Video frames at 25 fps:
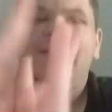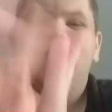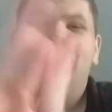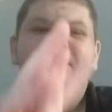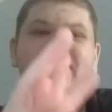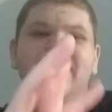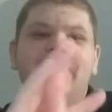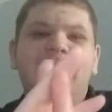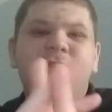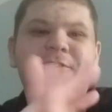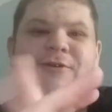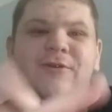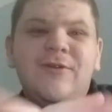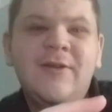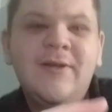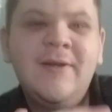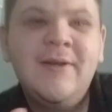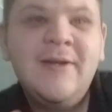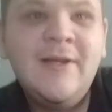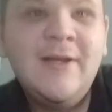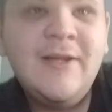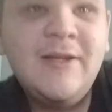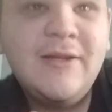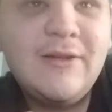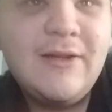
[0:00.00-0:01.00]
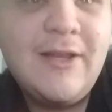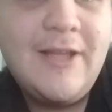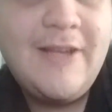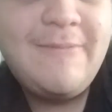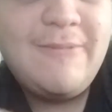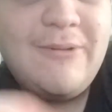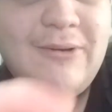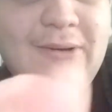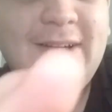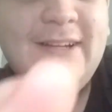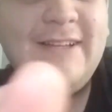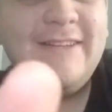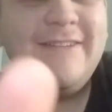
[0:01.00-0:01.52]
we're going to do Lake
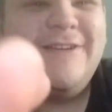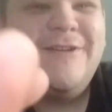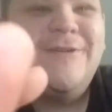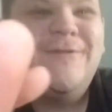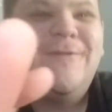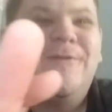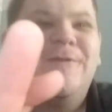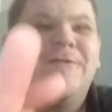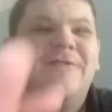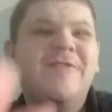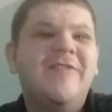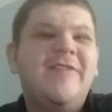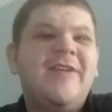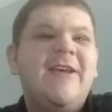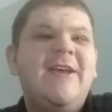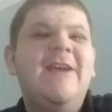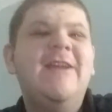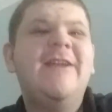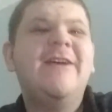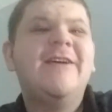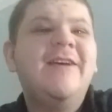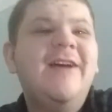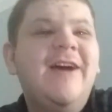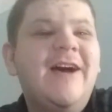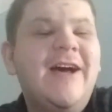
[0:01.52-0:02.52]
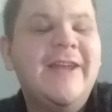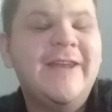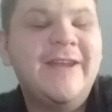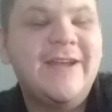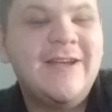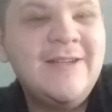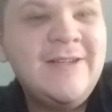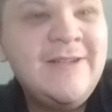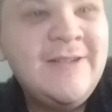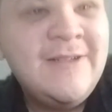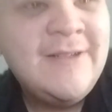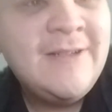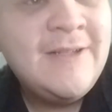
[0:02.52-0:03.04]
Placid versus Annaconda,
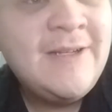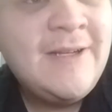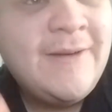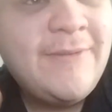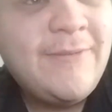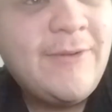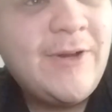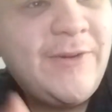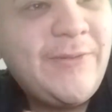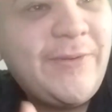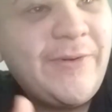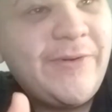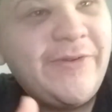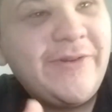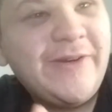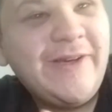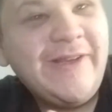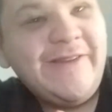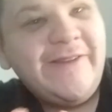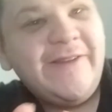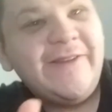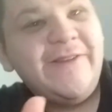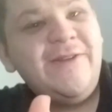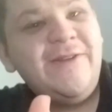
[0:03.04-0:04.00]
which was released in